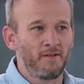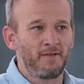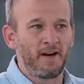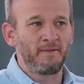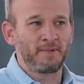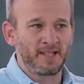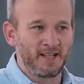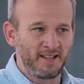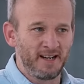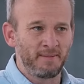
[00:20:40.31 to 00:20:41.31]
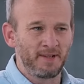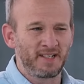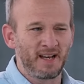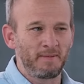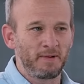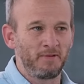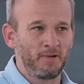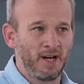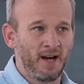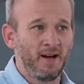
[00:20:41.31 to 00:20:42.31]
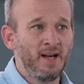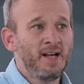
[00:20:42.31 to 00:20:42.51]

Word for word: 5%. The number escapes you for now.